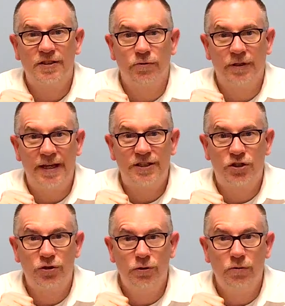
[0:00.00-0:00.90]
as it relates
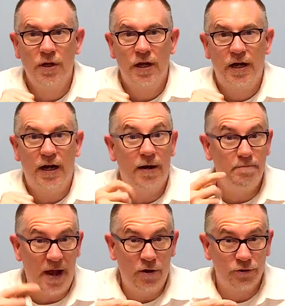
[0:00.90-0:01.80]
to
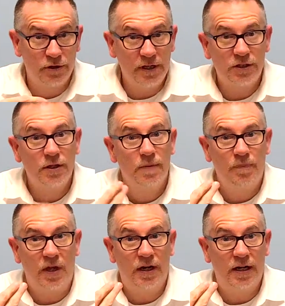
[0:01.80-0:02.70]
boundaries,
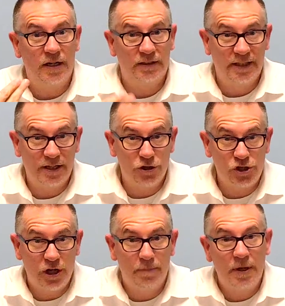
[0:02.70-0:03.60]

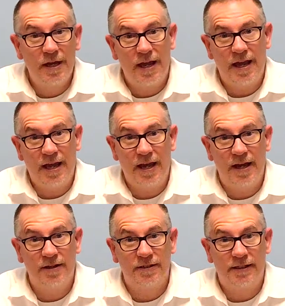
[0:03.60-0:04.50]
leadership,
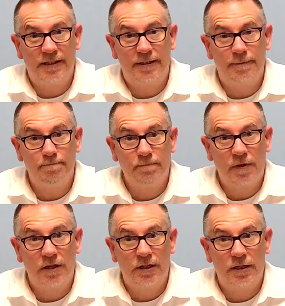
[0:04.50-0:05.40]
and
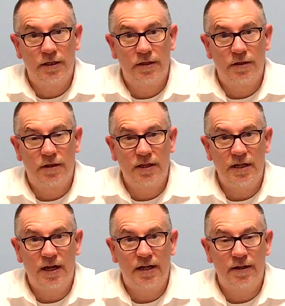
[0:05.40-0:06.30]

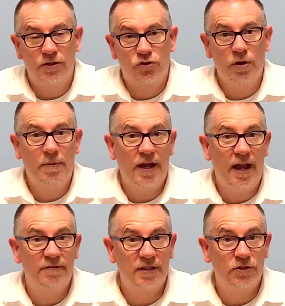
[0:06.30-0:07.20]
the trip I
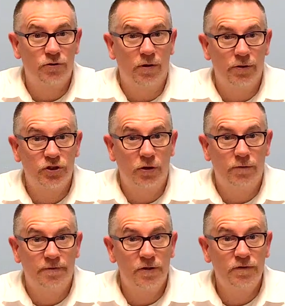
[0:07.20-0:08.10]
have to Israel.
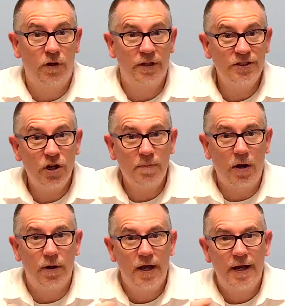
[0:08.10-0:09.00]
So first of all, let's talk
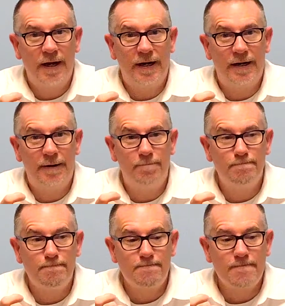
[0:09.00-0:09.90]
about,
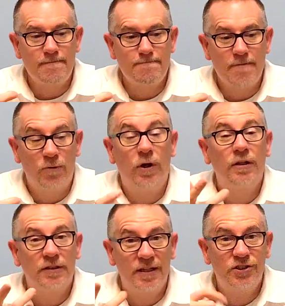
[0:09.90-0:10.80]

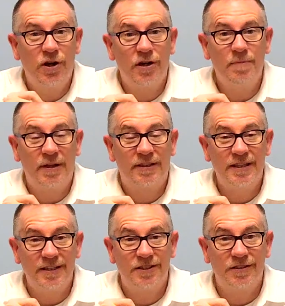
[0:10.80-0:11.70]
let's talk about
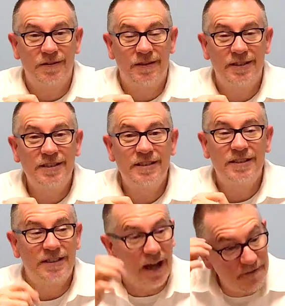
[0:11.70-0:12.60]
this. This is